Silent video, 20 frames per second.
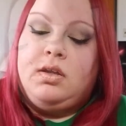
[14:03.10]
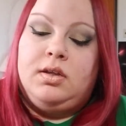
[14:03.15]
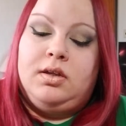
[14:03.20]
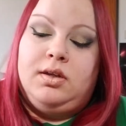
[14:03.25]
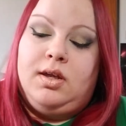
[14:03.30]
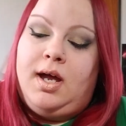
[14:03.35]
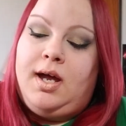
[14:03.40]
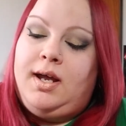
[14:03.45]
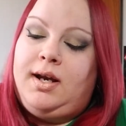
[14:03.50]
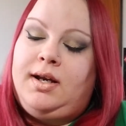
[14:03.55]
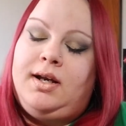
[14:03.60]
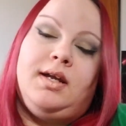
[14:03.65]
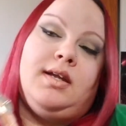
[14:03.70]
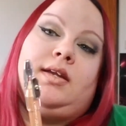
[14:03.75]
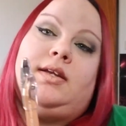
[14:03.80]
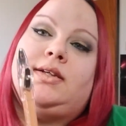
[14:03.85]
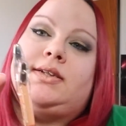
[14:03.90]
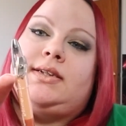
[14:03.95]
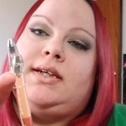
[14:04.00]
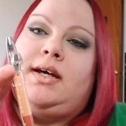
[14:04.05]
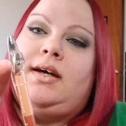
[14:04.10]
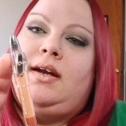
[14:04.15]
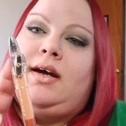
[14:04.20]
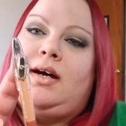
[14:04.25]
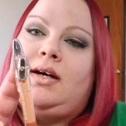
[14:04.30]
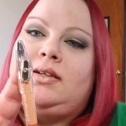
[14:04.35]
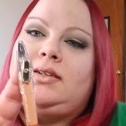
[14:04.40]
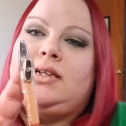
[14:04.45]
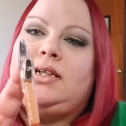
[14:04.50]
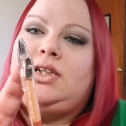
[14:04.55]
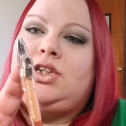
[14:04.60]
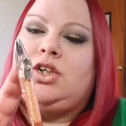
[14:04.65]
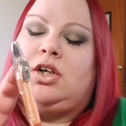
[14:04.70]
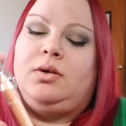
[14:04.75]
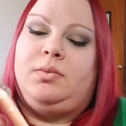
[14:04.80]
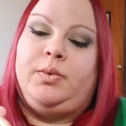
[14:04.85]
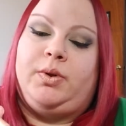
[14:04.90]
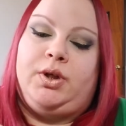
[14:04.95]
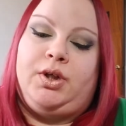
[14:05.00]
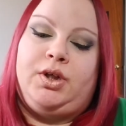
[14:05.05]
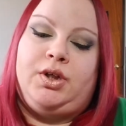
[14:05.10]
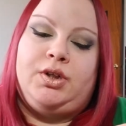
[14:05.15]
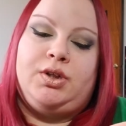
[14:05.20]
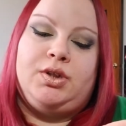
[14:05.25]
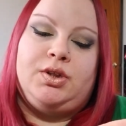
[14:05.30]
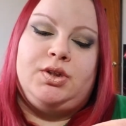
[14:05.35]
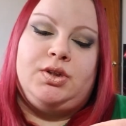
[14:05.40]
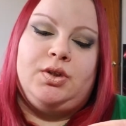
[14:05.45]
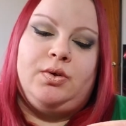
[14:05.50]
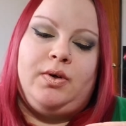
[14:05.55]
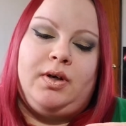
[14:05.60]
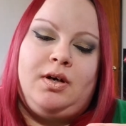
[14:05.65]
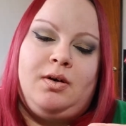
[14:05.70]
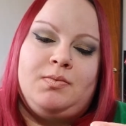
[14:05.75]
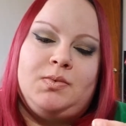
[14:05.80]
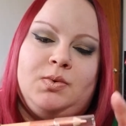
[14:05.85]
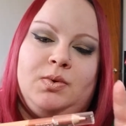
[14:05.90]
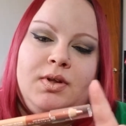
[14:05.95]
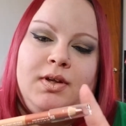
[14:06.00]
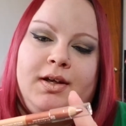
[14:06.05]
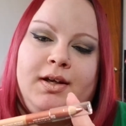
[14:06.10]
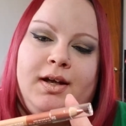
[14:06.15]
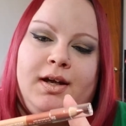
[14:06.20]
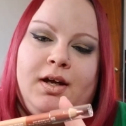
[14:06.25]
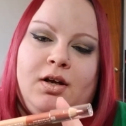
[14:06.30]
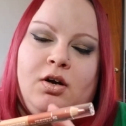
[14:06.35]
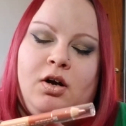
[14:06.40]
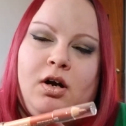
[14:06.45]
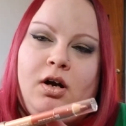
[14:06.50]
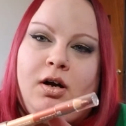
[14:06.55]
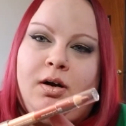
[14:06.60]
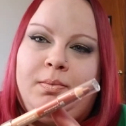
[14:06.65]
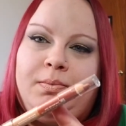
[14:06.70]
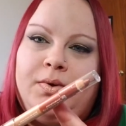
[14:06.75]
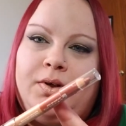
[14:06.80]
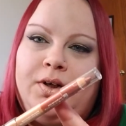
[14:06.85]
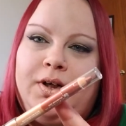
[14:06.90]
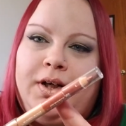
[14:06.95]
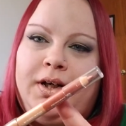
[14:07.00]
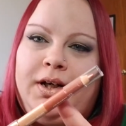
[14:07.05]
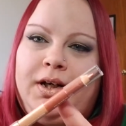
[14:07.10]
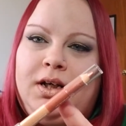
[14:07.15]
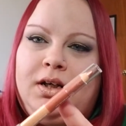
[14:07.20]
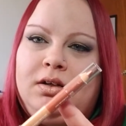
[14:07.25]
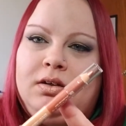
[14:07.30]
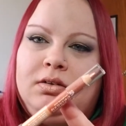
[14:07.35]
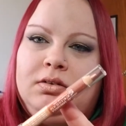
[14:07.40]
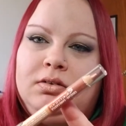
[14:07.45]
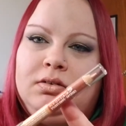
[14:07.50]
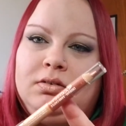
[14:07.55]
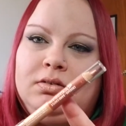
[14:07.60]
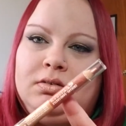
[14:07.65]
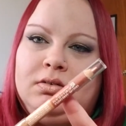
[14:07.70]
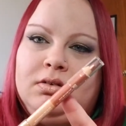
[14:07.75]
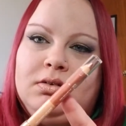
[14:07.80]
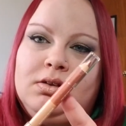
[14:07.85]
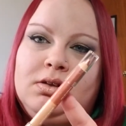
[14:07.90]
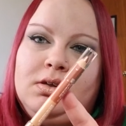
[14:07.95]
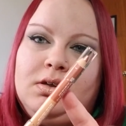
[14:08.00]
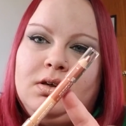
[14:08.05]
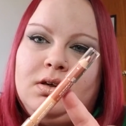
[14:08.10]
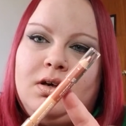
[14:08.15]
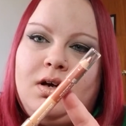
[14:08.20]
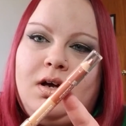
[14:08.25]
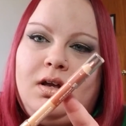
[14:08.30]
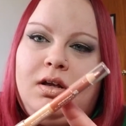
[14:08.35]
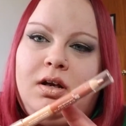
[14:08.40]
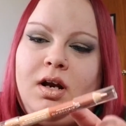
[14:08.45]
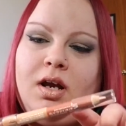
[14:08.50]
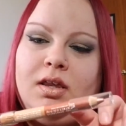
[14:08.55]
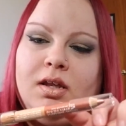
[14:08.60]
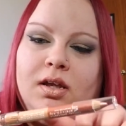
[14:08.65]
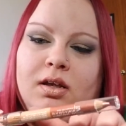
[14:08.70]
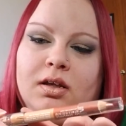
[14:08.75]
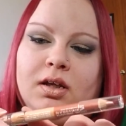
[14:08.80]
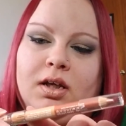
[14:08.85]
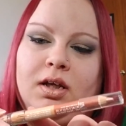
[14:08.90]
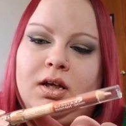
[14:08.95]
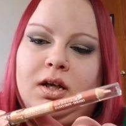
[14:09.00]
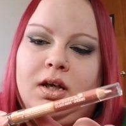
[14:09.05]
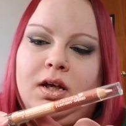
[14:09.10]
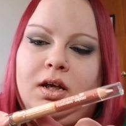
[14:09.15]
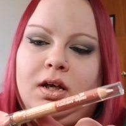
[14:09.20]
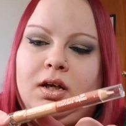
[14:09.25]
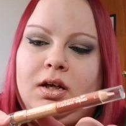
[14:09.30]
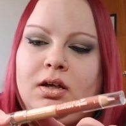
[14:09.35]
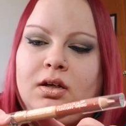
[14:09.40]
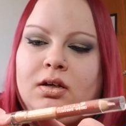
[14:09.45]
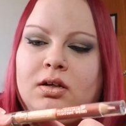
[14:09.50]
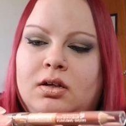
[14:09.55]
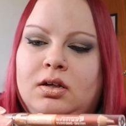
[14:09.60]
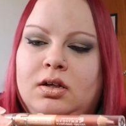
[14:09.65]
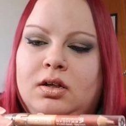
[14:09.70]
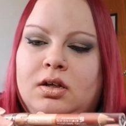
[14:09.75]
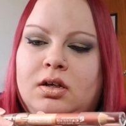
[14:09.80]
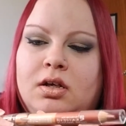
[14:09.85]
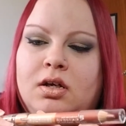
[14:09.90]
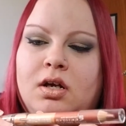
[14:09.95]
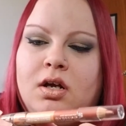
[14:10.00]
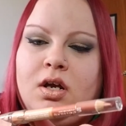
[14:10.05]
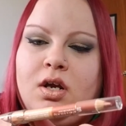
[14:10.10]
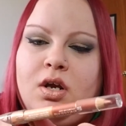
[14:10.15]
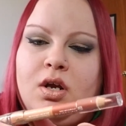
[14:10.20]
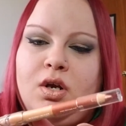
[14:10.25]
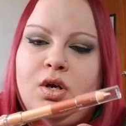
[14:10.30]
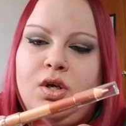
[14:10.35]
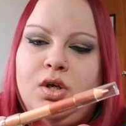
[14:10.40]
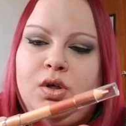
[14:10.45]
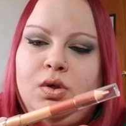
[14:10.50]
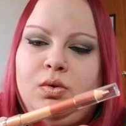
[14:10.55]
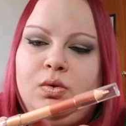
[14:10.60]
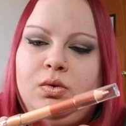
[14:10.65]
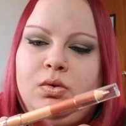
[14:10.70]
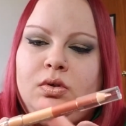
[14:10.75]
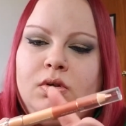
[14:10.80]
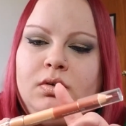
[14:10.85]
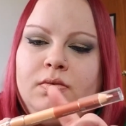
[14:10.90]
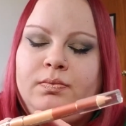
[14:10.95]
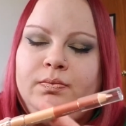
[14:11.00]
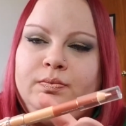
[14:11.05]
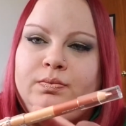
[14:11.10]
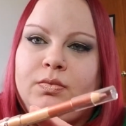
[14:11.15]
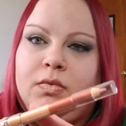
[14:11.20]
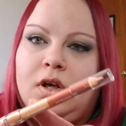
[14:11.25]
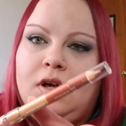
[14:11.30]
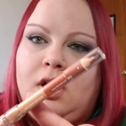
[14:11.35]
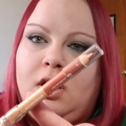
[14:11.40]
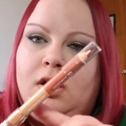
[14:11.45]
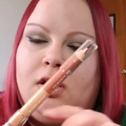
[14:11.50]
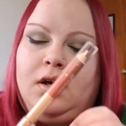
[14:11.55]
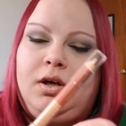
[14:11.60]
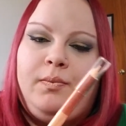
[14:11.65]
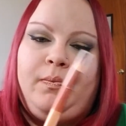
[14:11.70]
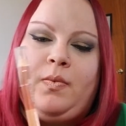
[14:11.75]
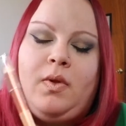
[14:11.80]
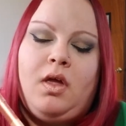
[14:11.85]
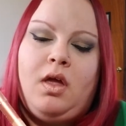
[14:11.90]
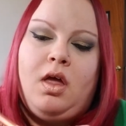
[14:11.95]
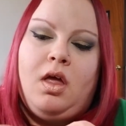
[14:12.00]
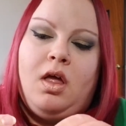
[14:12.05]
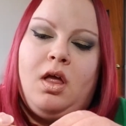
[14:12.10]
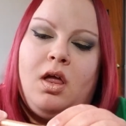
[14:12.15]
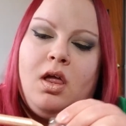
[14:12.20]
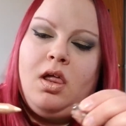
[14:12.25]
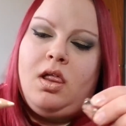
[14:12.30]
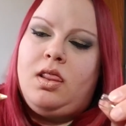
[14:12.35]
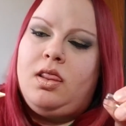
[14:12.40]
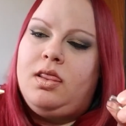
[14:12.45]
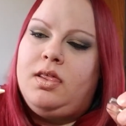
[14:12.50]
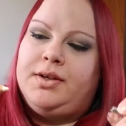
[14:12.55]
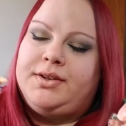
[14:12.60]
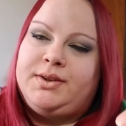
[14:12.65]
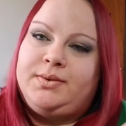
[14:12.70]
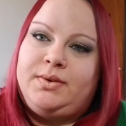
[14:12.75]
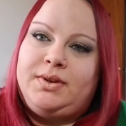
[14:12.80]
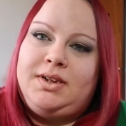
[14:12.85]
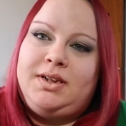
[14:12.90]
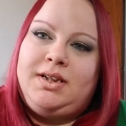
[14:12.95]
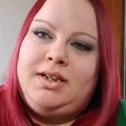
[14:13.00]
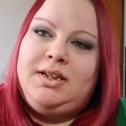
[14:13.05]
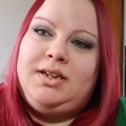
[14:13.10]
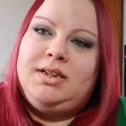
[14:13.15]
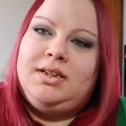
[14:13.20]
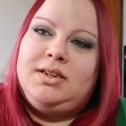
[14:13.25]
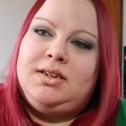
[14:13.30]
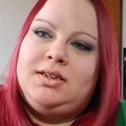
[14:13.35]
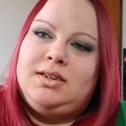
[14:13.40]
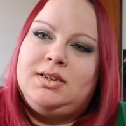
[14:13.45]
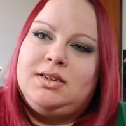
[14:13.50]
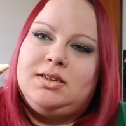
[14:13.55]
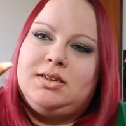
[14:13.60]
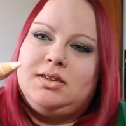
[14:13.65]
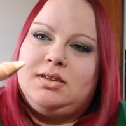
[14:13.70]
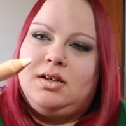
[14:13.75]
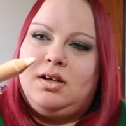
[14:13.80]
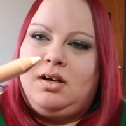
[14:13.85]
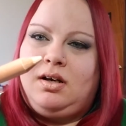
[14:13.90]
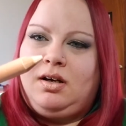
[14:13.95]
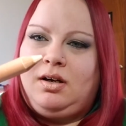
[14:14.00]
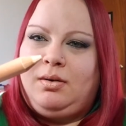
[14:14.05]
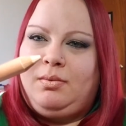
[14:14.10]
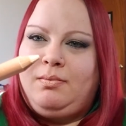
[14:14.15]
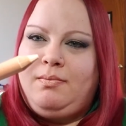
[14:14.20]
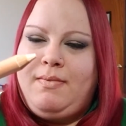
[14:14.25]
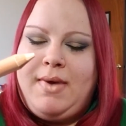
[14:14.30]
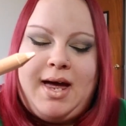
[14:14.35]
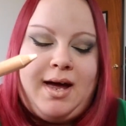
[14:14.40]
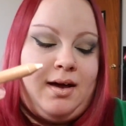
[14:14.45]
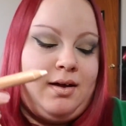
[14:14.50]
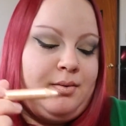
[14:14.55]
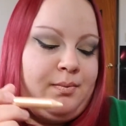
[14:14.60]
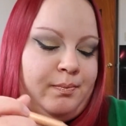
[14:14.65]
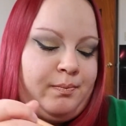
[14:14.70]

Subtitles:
And this side has a sharpener. So it comes with like a coppery color and then like a nude color. This one is matte.